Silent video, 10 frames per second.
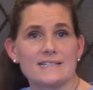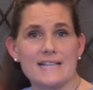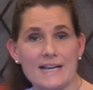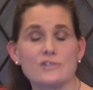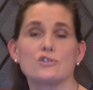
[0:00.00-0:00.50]

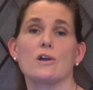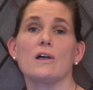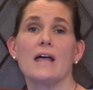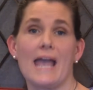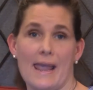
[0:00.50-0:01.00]

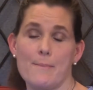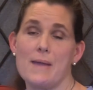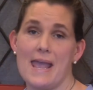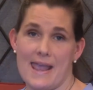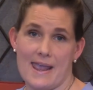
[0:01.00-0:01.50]

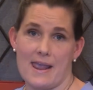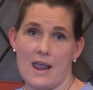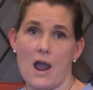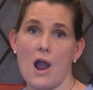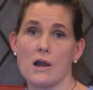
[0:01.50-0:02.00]

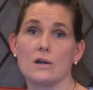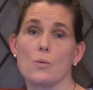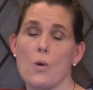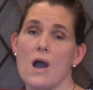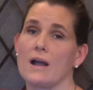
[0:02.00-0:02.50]

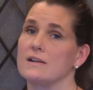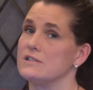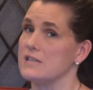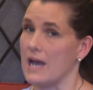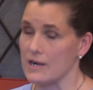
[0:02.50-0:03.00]

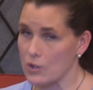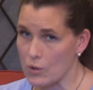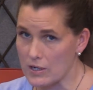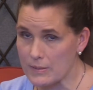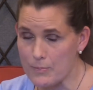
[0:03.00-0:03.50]

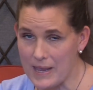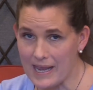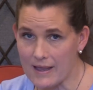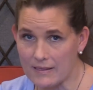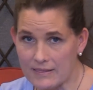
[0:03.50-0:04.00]
centralmaheartwalk.org,
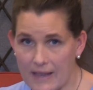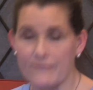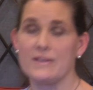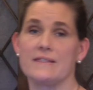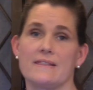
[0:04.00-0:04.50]
May
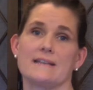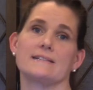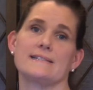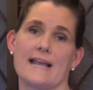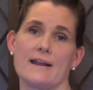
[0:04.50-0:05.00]
11th
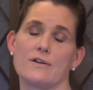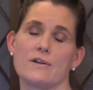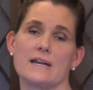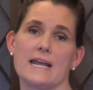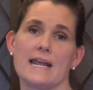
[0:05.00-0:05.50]
is
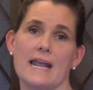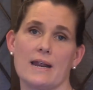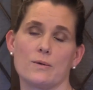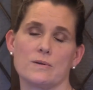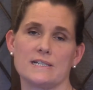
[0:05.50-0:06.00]
Saturday
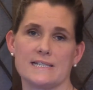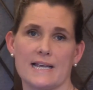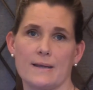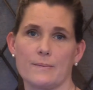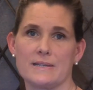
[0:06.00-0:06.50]
at
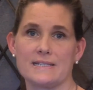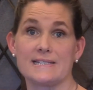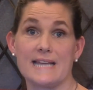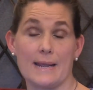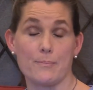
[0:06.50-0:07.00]
Quinsigamond
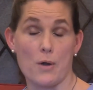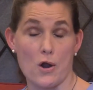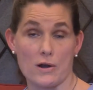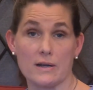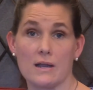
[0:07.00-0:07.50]
State
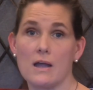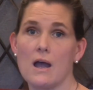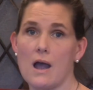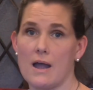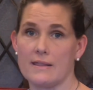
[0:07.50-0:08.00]
Park
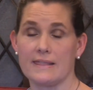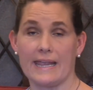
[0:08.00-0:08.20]
on